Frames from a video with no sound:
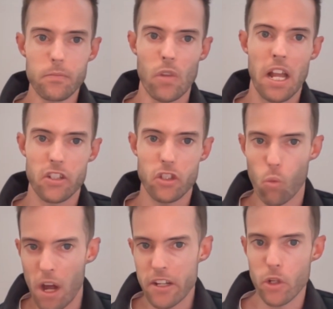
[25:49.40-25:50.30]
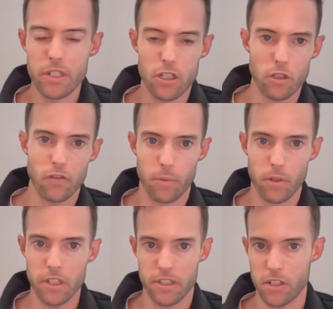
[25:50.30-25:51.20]
as the one and only silver
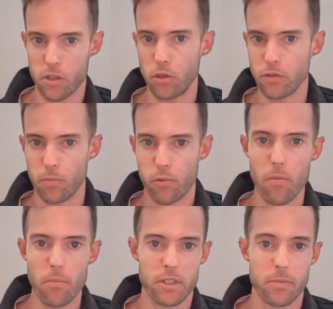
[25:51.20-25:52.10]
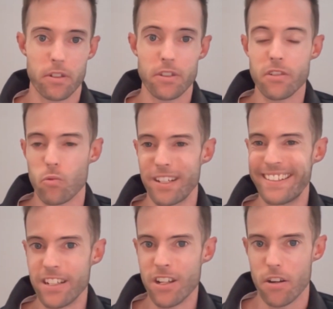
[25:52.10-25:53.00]
bullet that solves all problems, because it's really
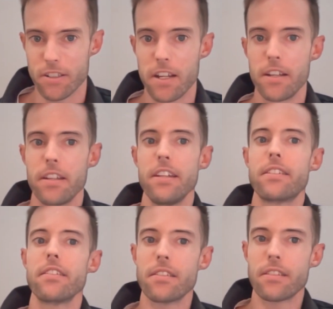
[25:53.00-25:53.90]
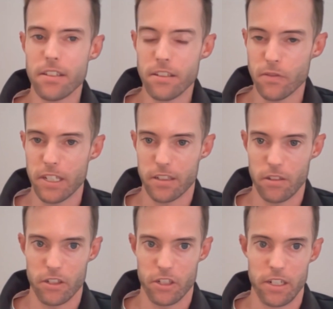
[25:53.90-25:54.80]
not. It's an assistive
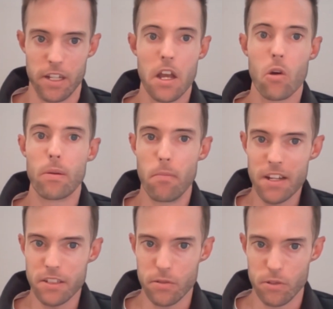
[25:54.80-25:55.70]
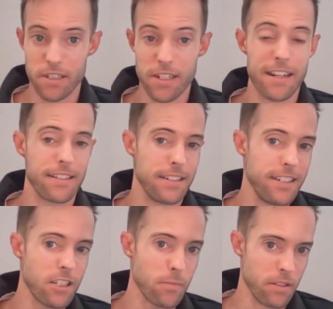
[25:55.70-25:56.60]
technology. We must use it and it
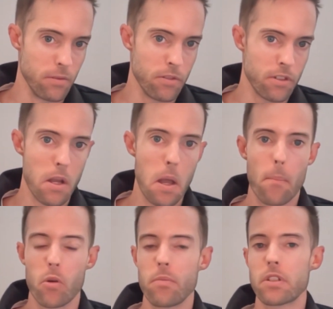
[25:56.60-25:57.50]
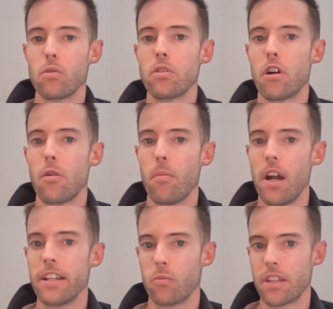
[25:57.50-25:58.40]
needs to be used, but we must also
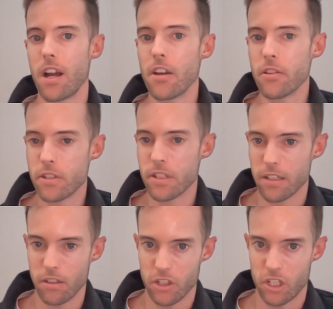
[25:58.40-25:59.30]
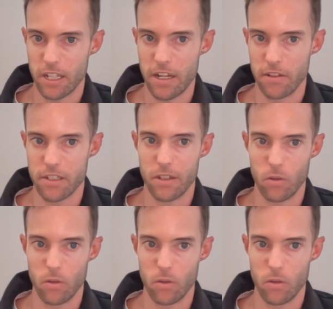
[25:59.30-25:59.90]
combine it with other technology layers in